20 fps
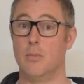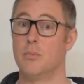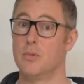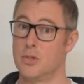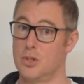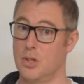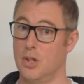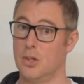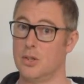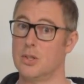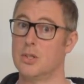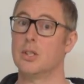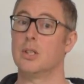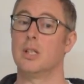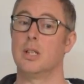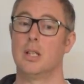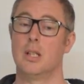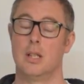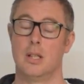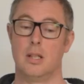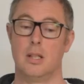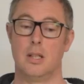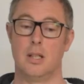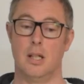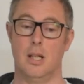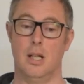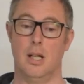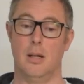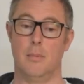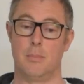Scott,
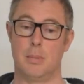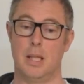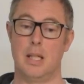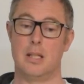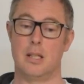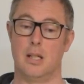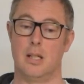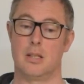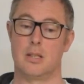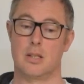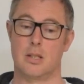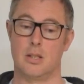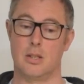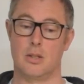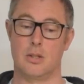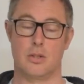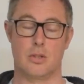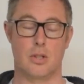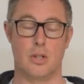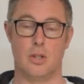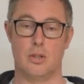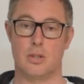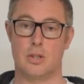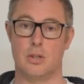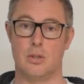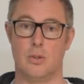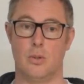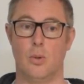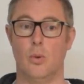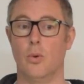please ask Scott
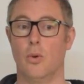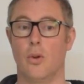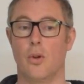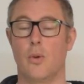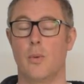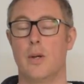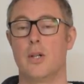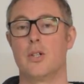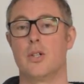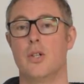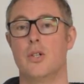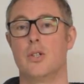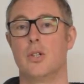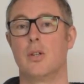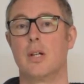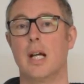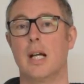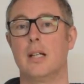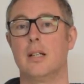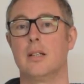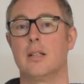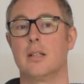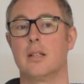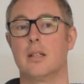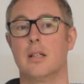all the questions you can,